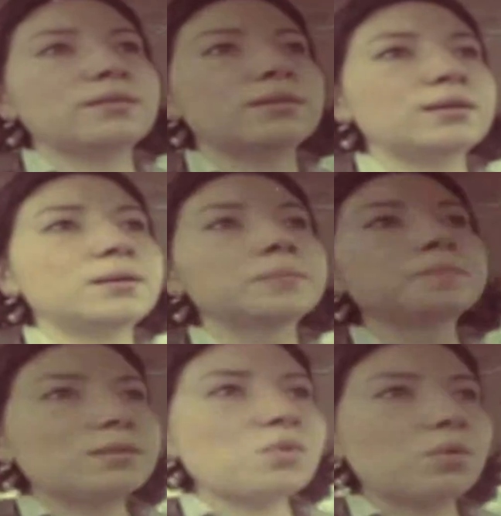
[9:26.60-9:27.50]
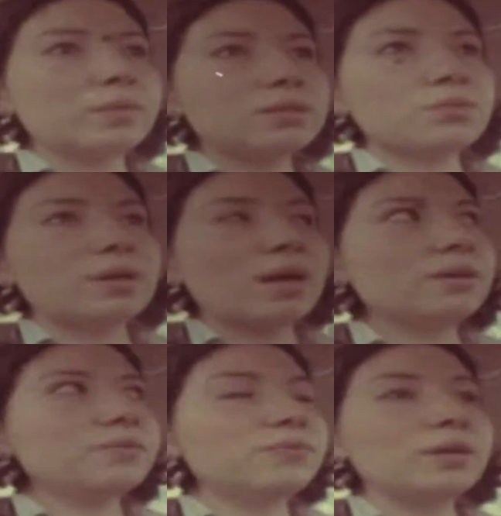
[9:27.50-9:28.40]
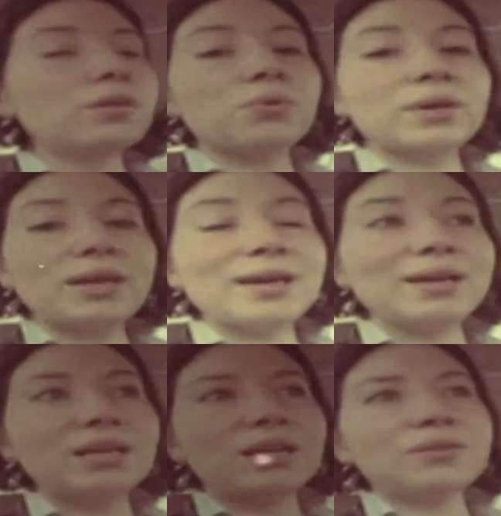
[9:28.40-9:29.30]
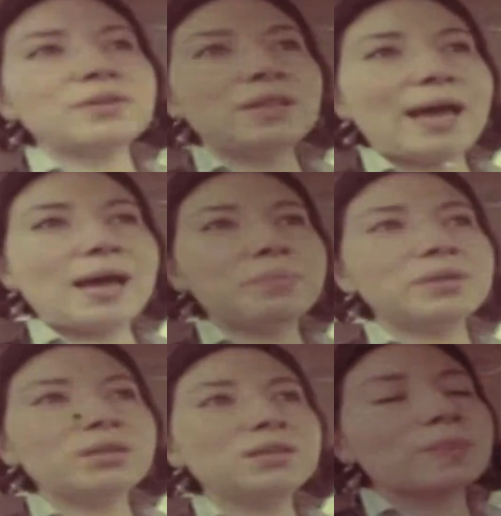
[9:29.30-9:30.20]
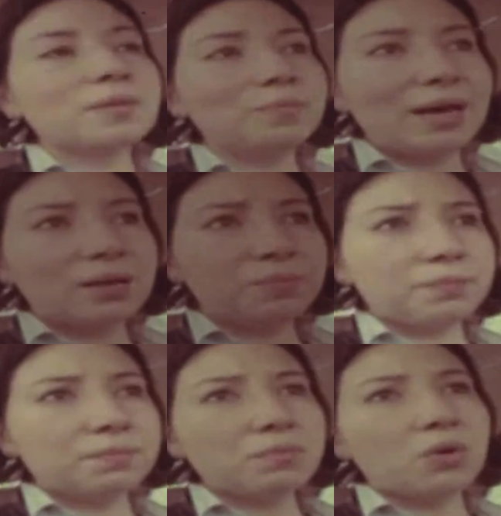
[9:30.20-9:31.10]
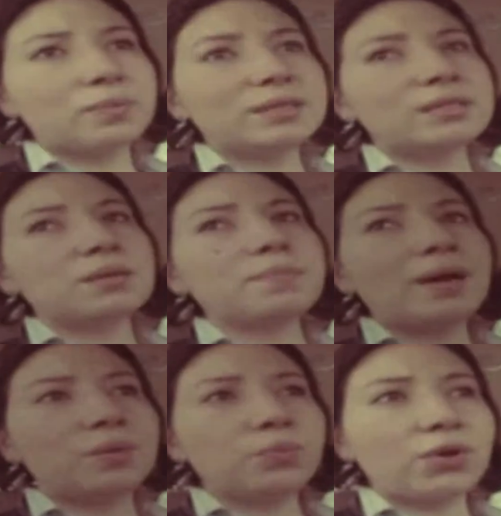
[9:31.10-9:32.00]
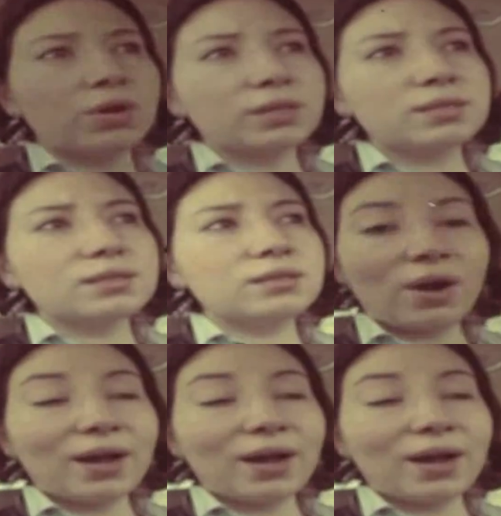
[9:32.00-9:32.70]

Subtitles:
the moments when I feel okay and I feel happy, the bad moments, the bad parts,